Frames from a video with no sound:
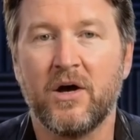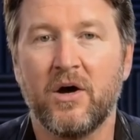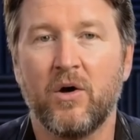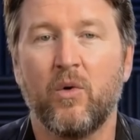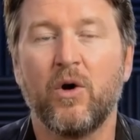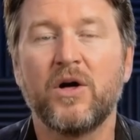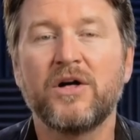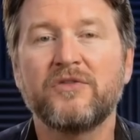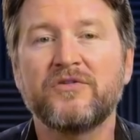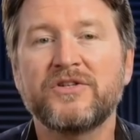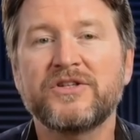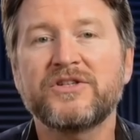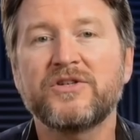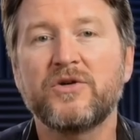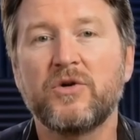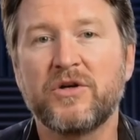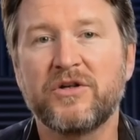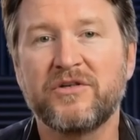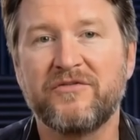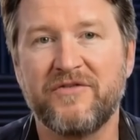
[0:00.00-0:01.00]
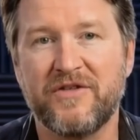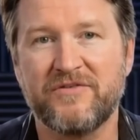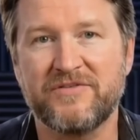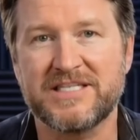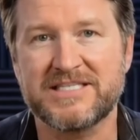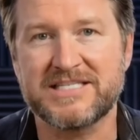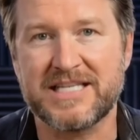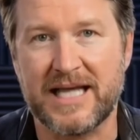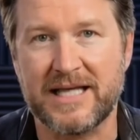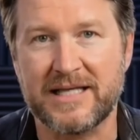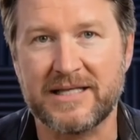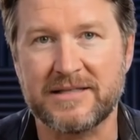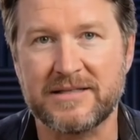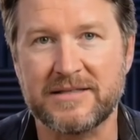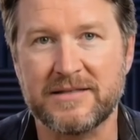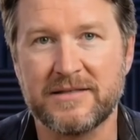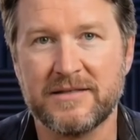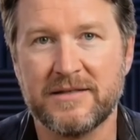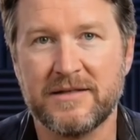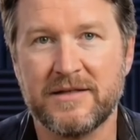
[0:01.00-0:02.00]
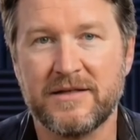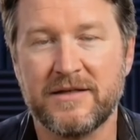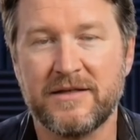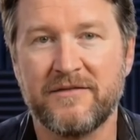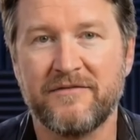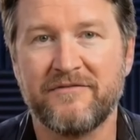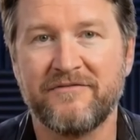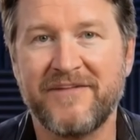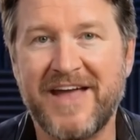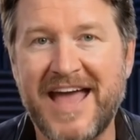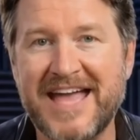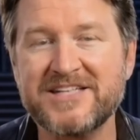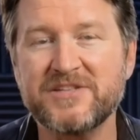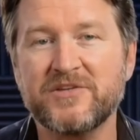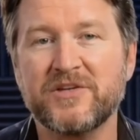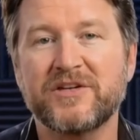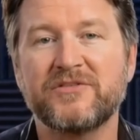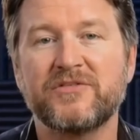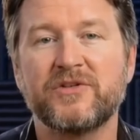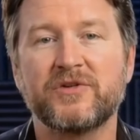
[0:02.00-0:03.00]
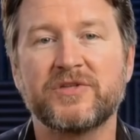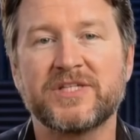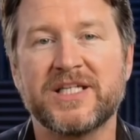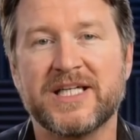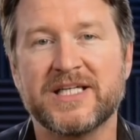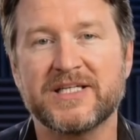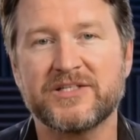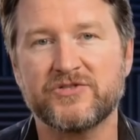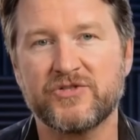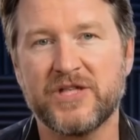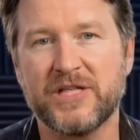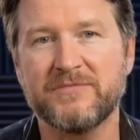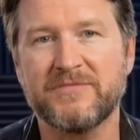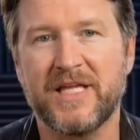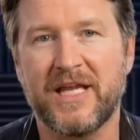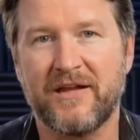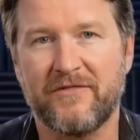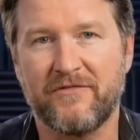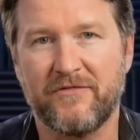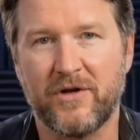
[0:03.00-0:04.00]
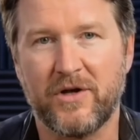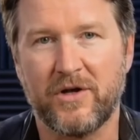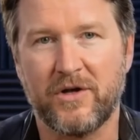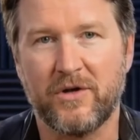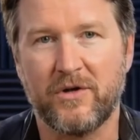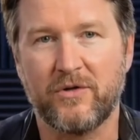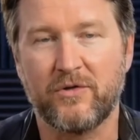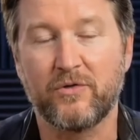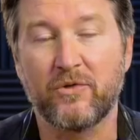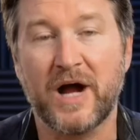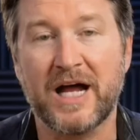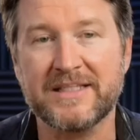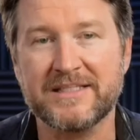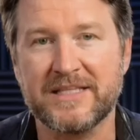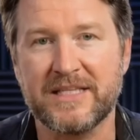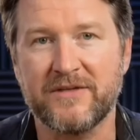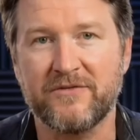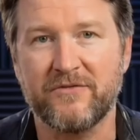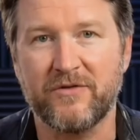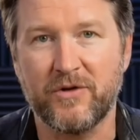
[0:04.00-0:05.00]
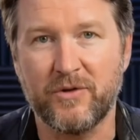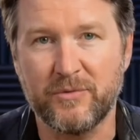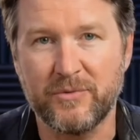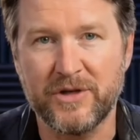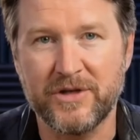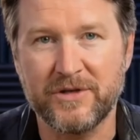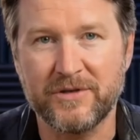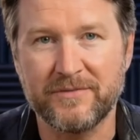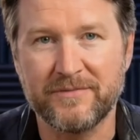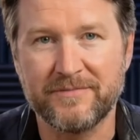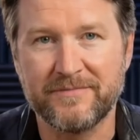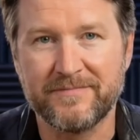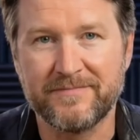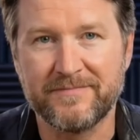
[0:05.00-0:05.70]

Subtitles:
1/250 seconds. Faster if using extreme telephoto or rising full moon.